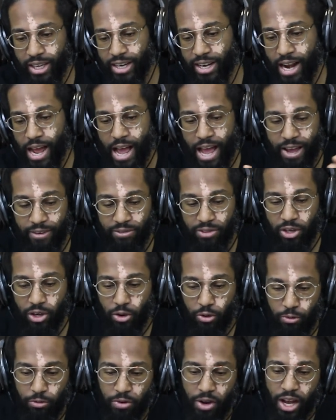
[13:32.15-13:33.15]
and not have to
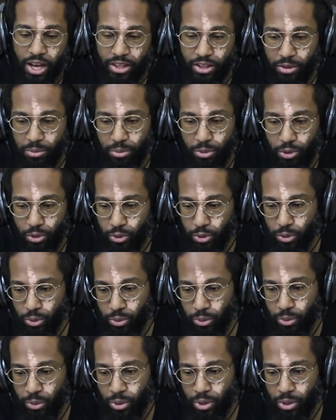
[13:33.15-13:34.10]
go find them through